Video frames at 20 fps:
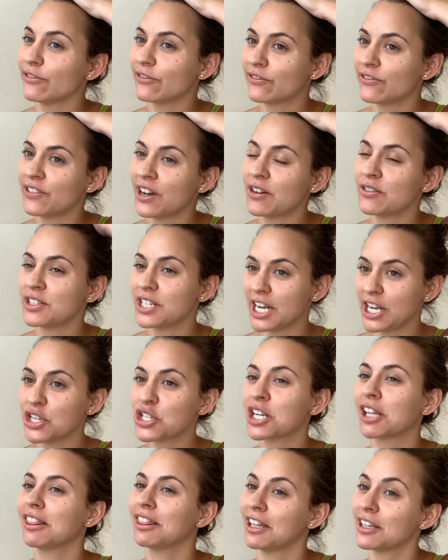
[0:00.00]

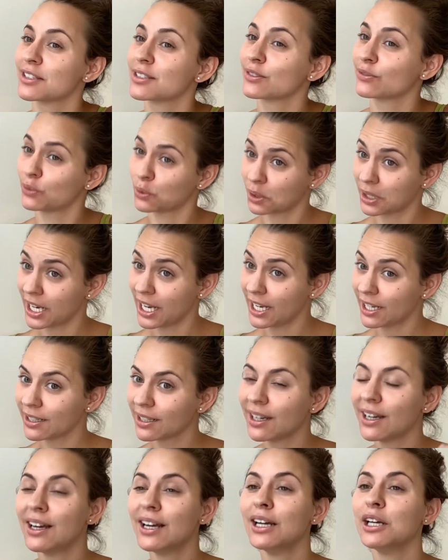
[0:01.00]
foundation-less forehead
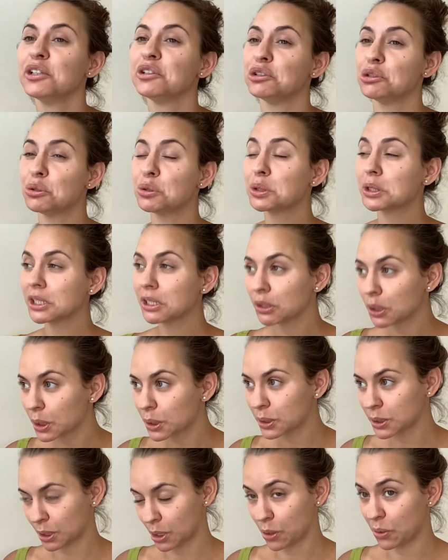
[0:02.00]
usually
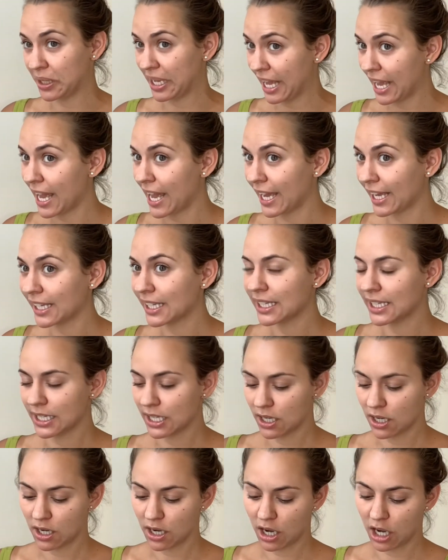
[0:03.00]
looks okay.
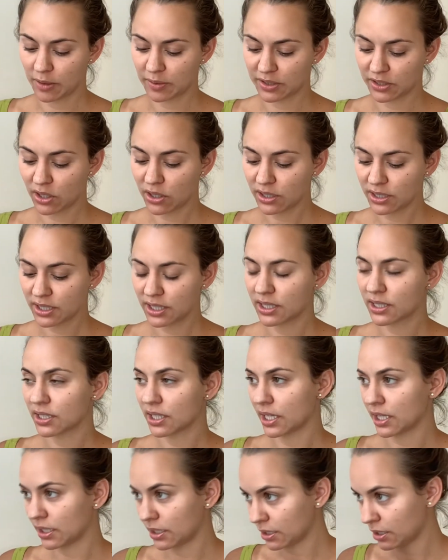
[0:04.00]
As long as it's
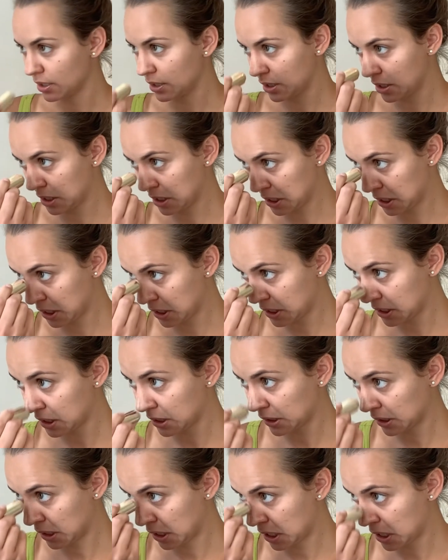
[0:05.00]
like
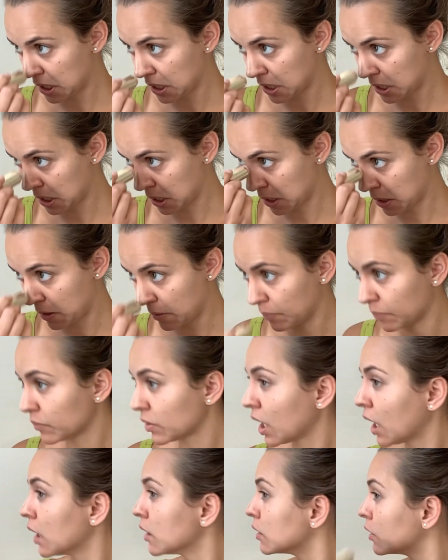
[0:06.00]
decently
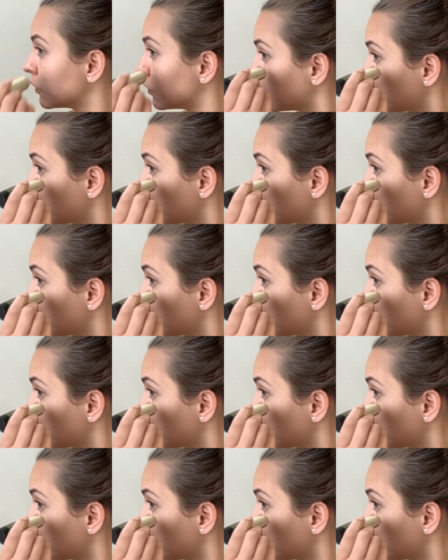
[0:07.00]
kind of